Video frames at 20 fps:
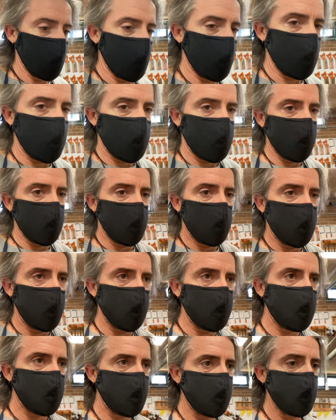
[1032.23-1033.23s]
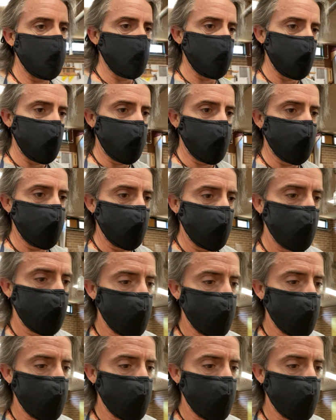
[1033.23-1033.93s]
to see how the school's run,